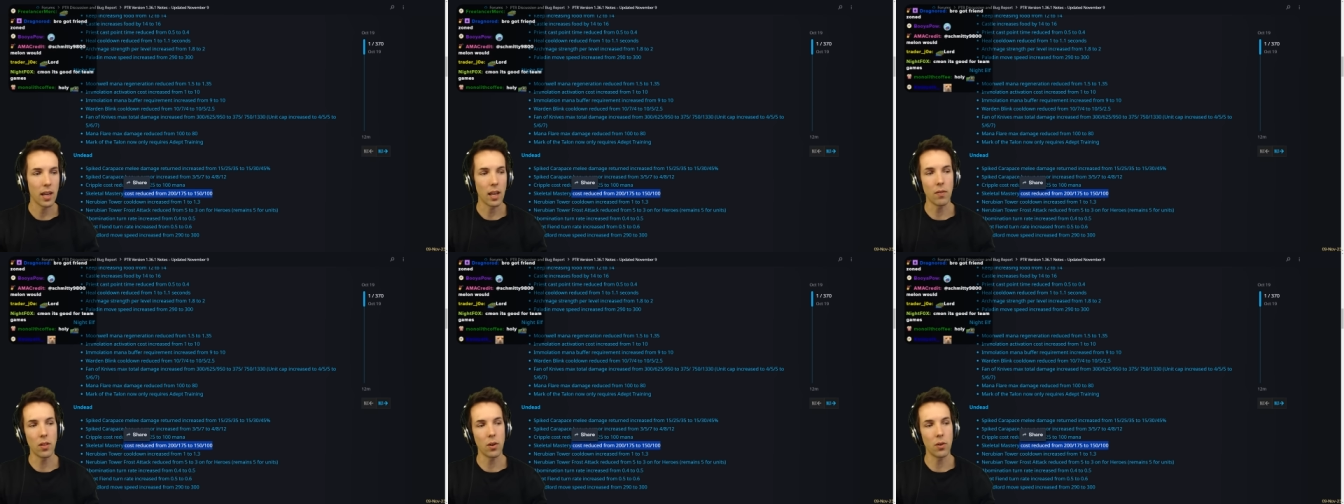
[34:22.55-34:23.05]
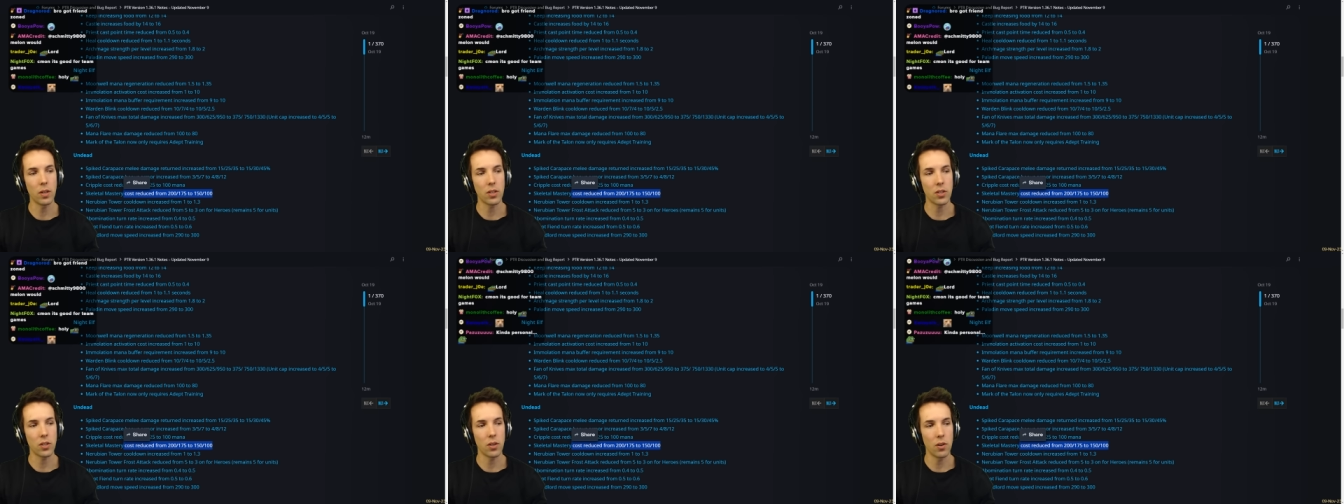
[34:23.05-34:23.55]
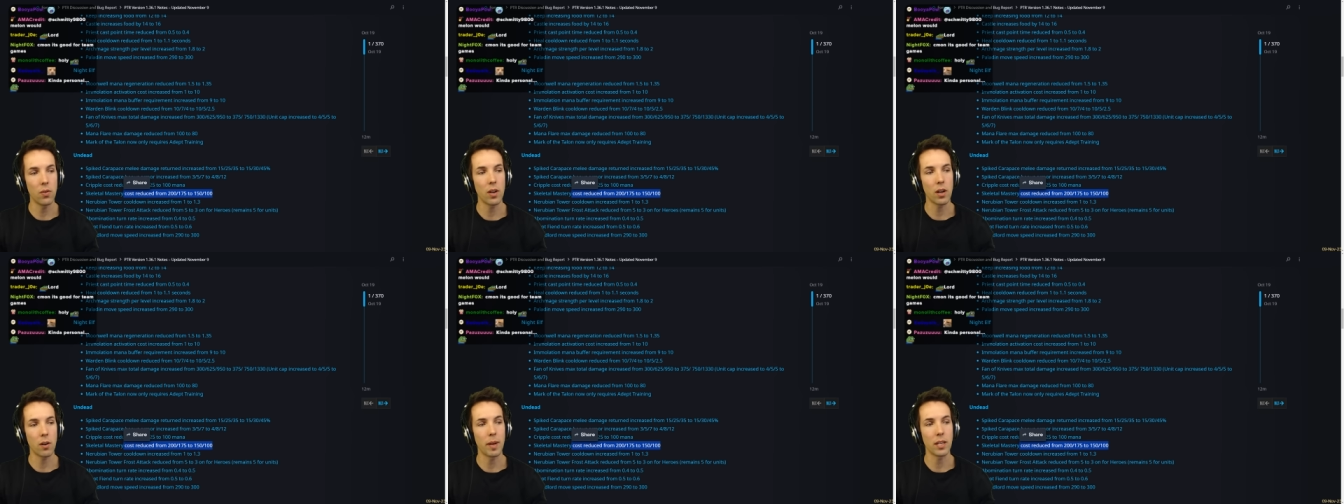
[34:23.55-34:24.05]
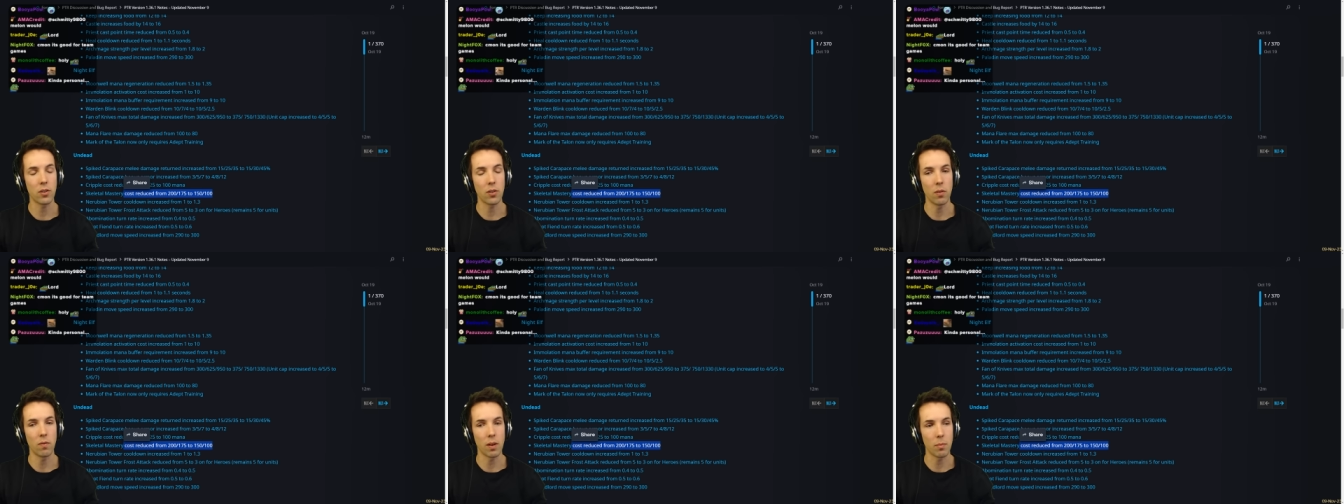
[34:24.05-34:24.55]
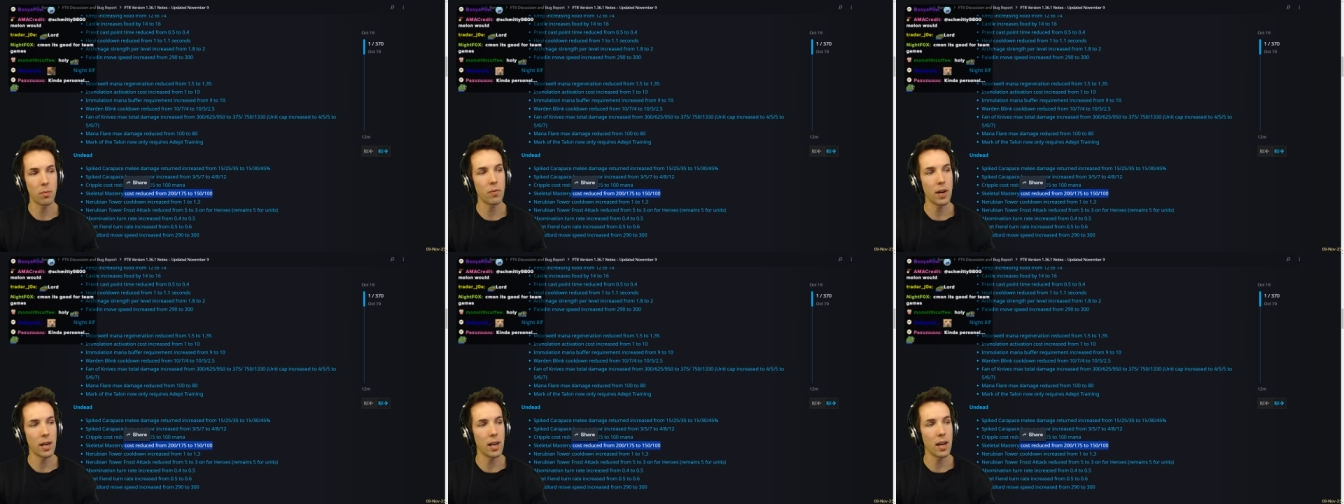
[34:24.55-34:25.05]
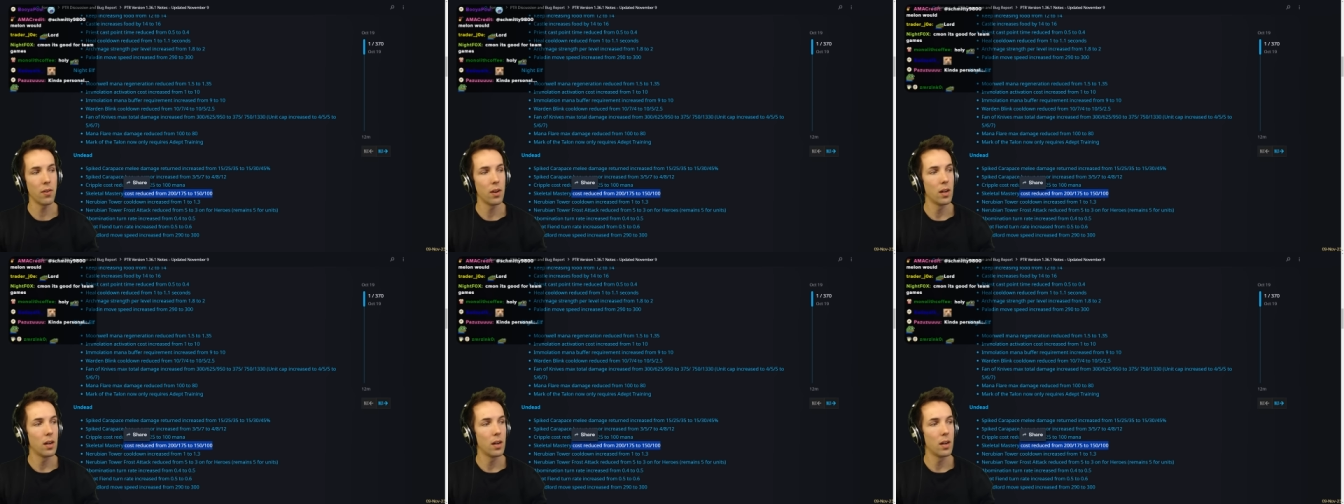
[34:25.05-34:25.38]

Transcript: Even though it's no Necromancer November right now,